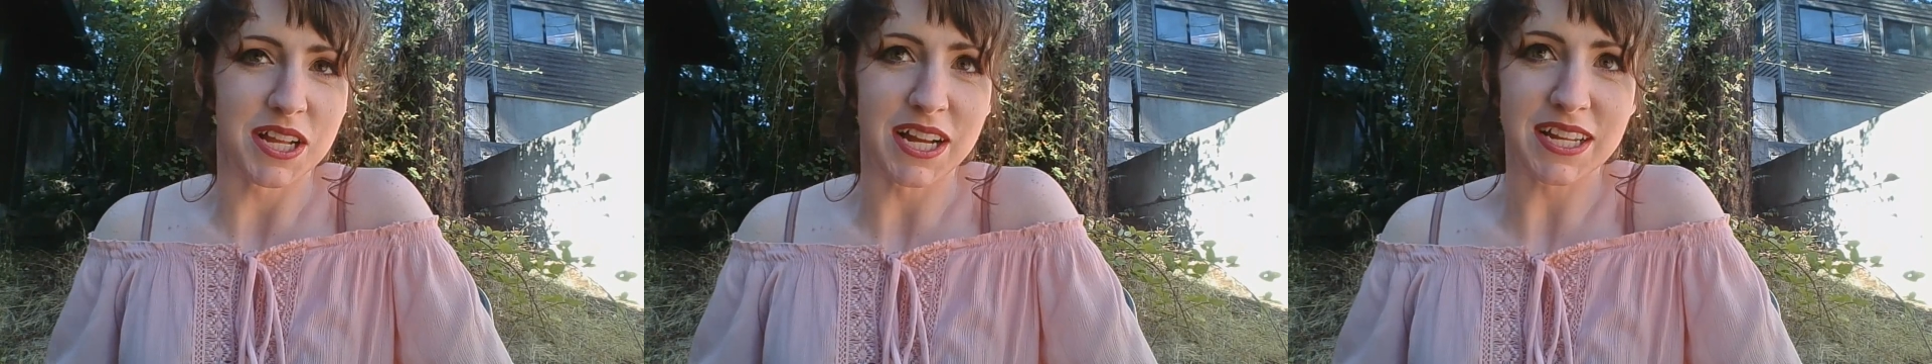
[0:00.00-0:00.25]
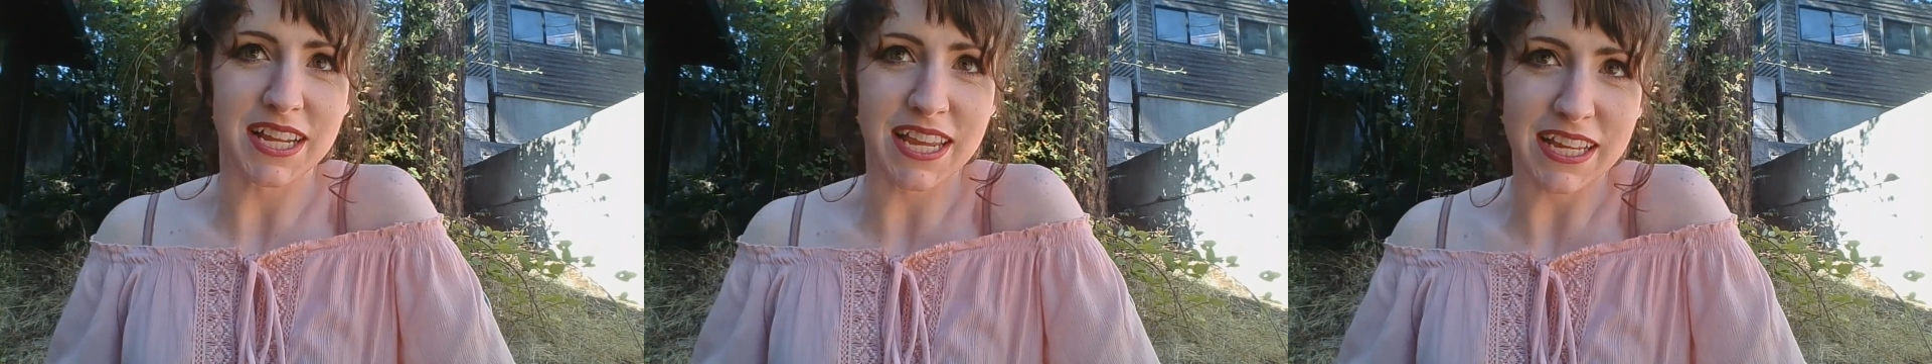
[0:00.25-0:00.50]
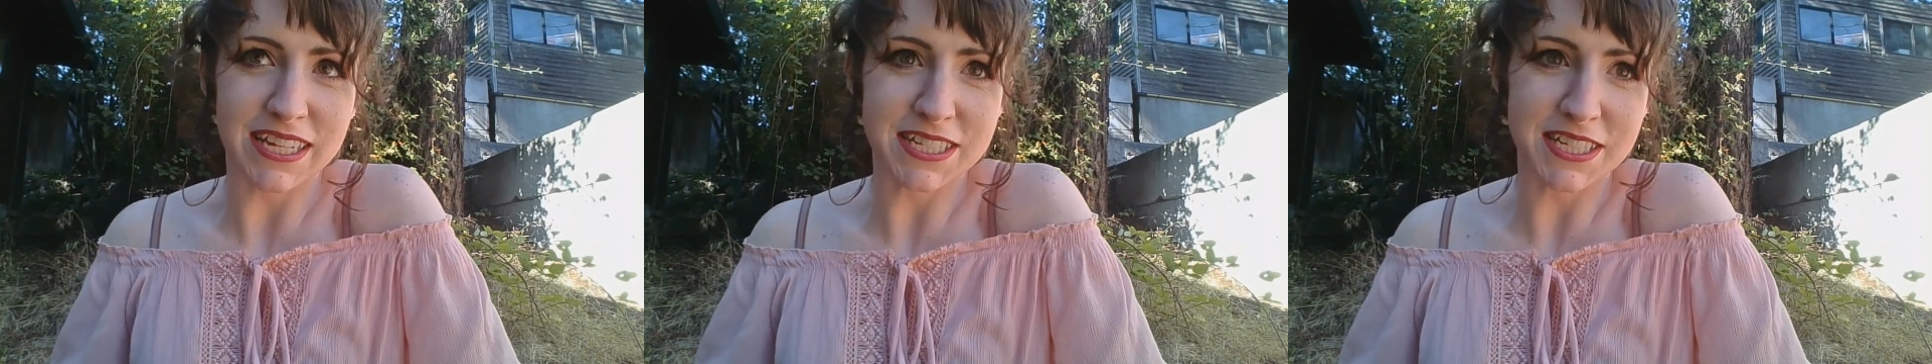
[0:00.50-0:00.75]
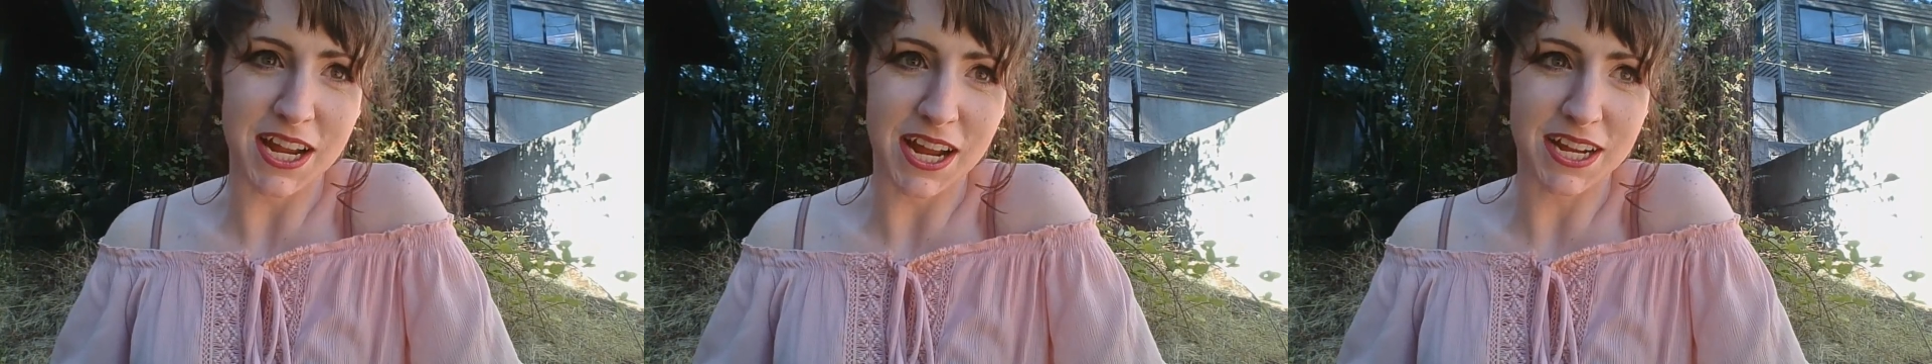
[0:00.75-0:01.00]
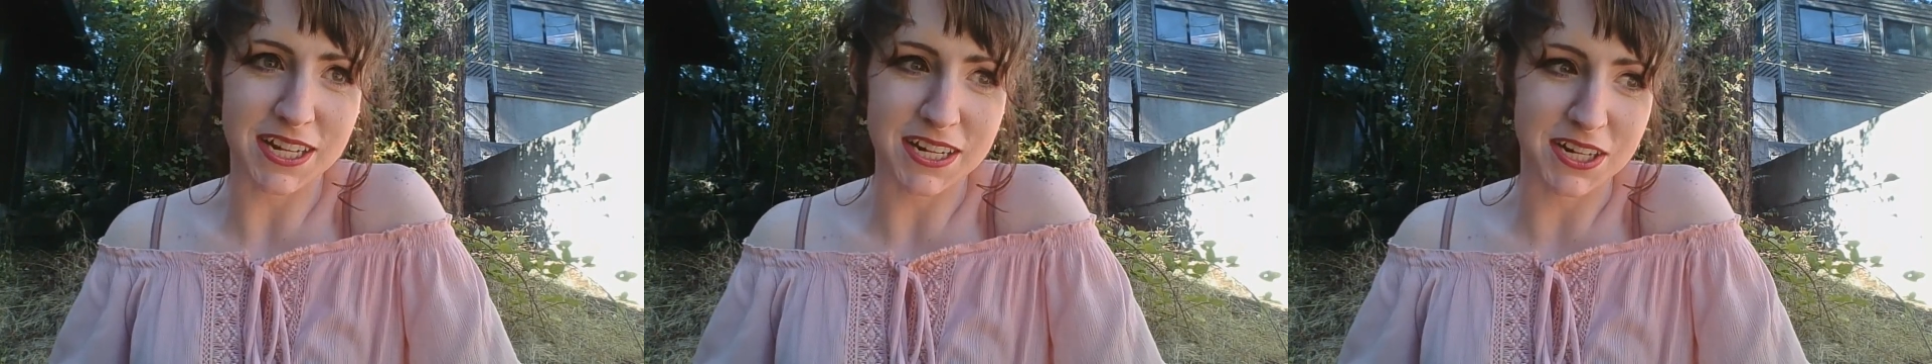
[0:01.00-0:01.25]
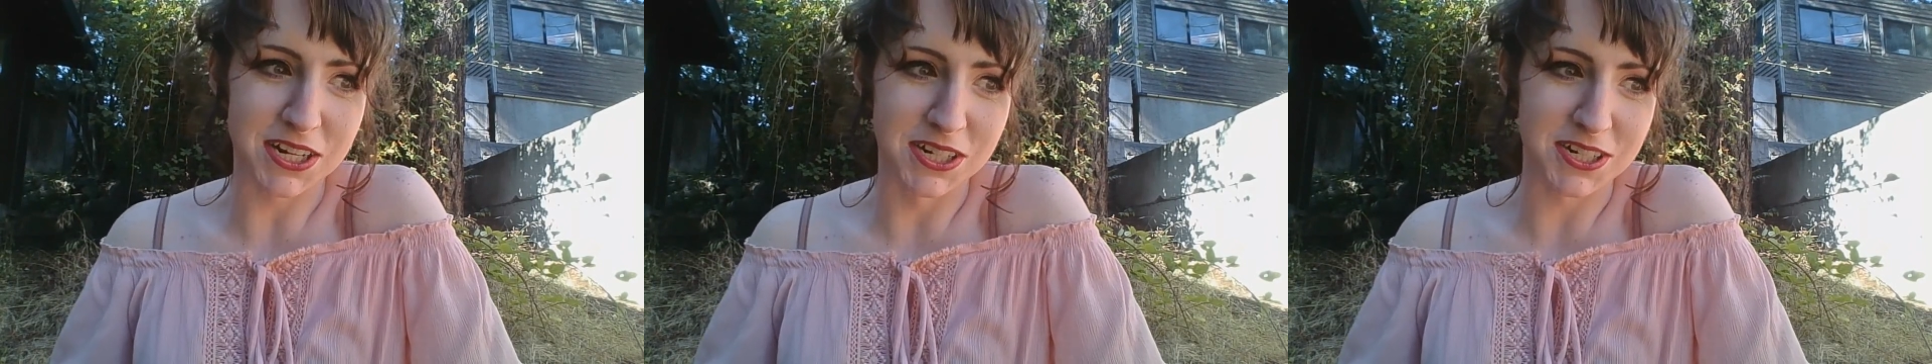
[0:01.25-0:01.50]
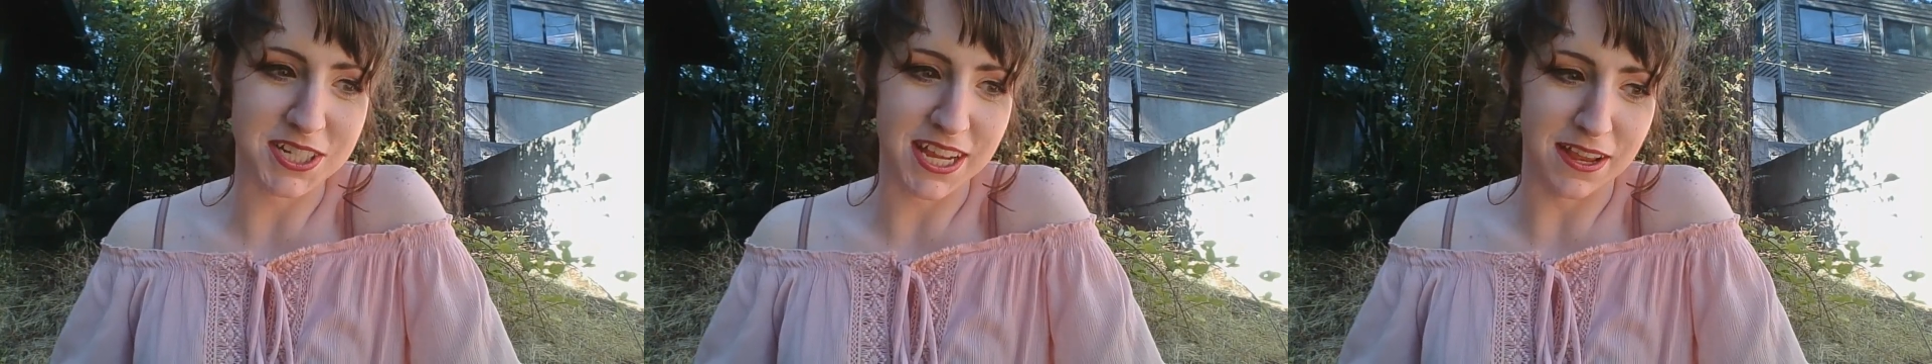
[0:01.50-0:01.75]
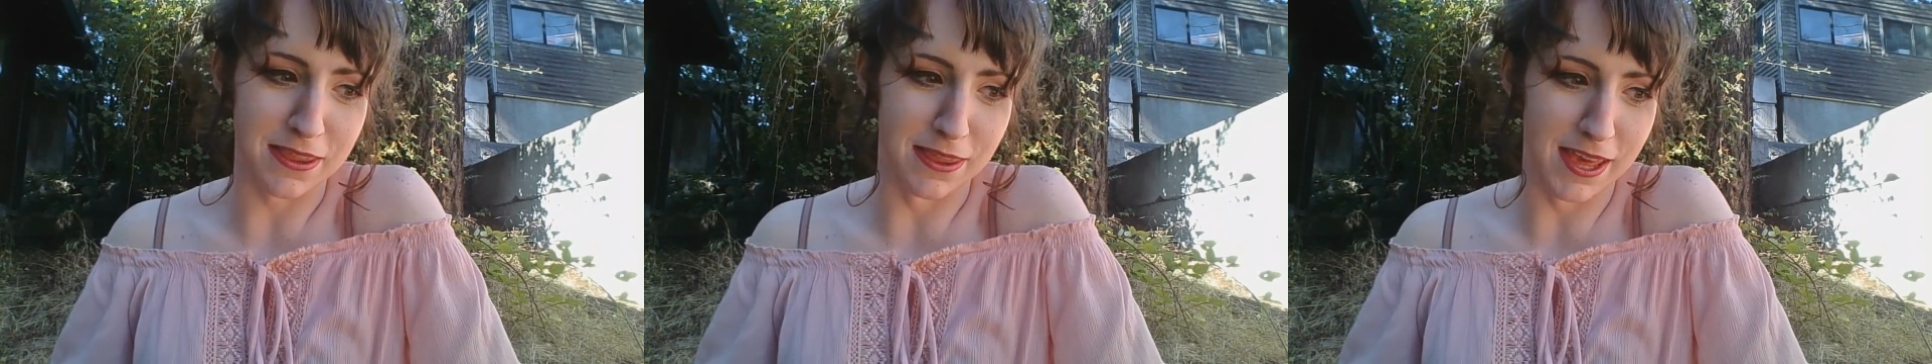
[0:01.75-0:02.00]
A kid is not going to
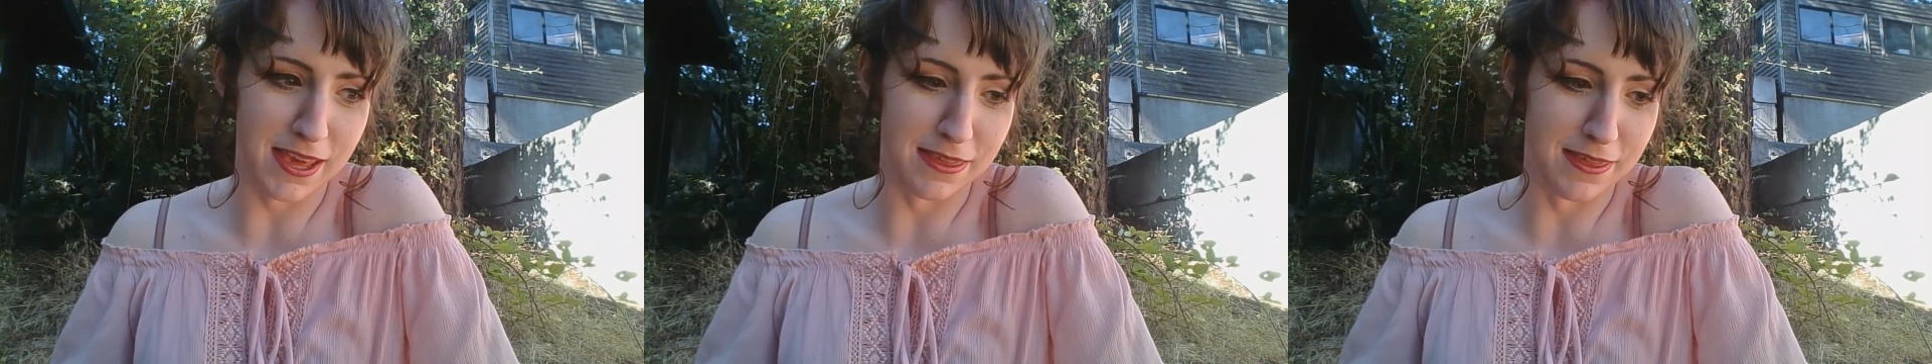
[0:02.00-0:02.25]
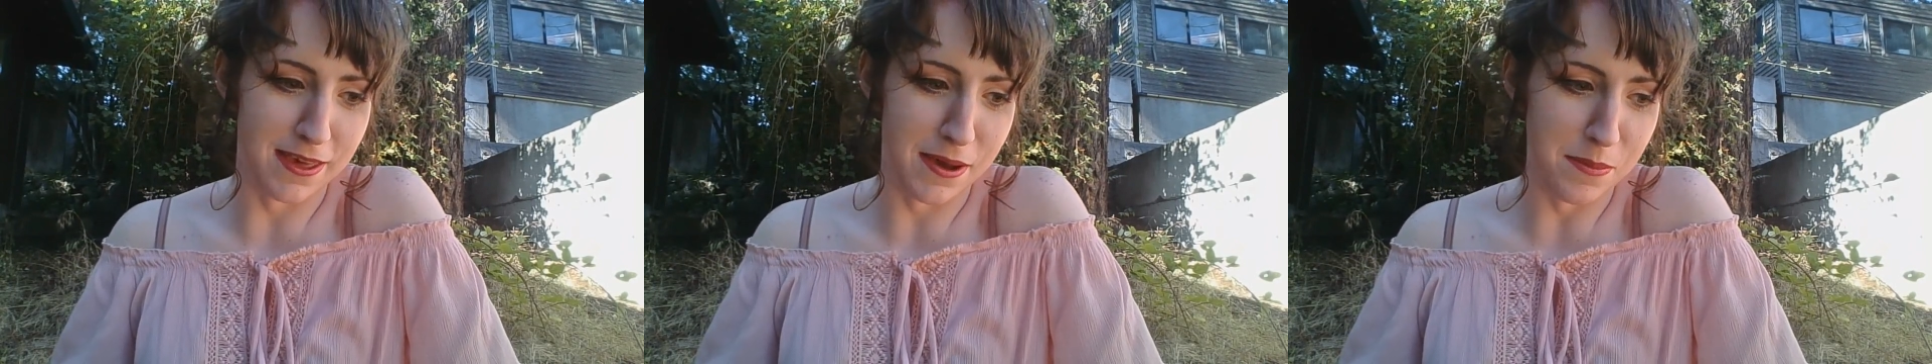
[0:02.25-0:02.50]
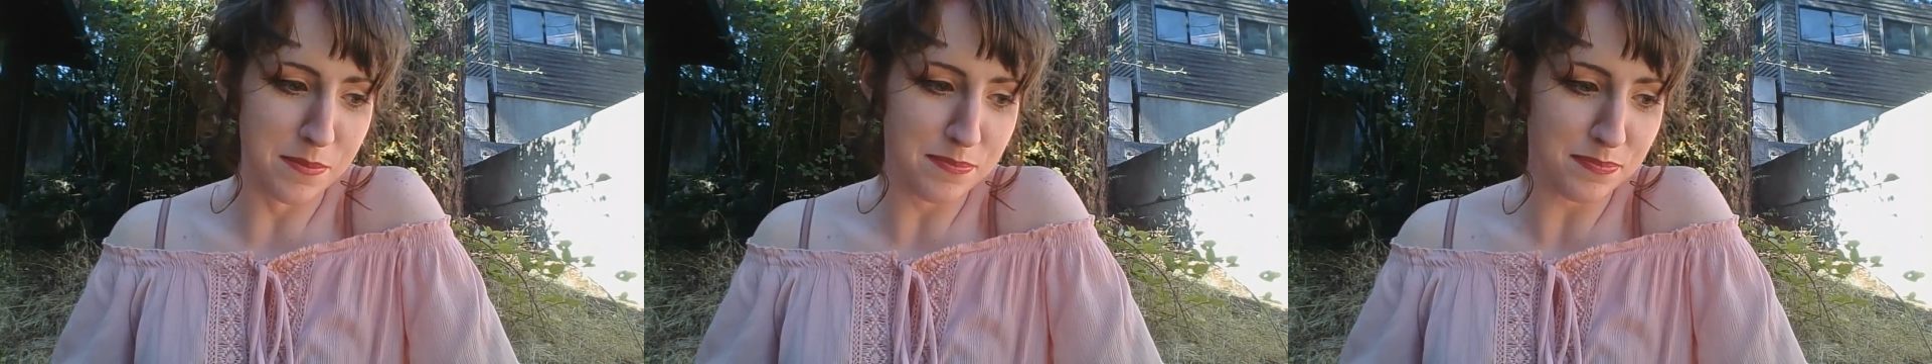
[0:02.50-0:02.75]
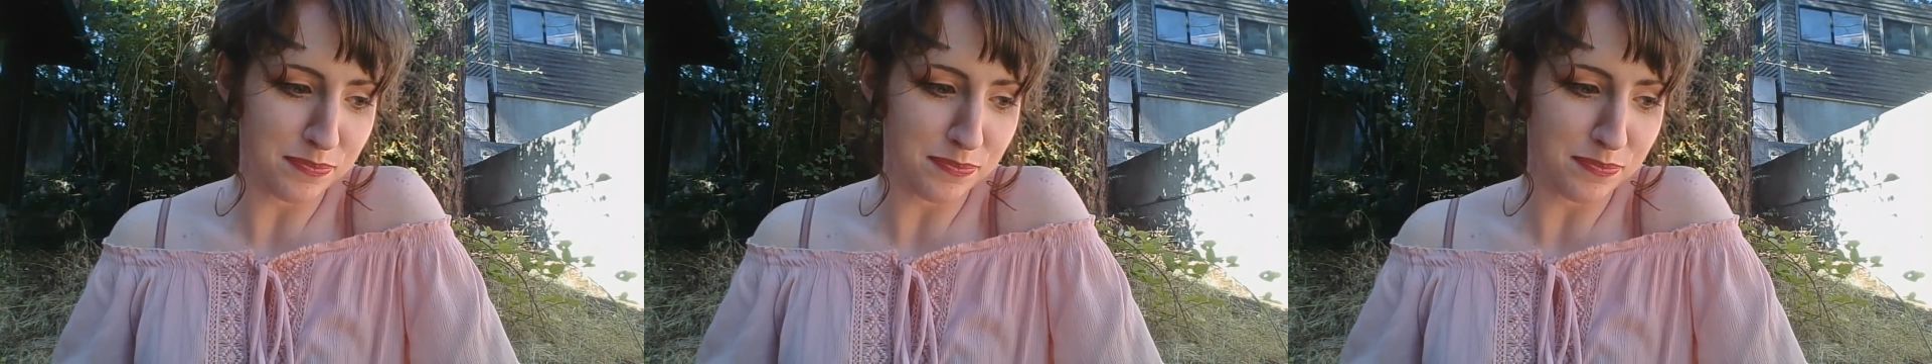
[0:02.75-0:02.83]
understand they them.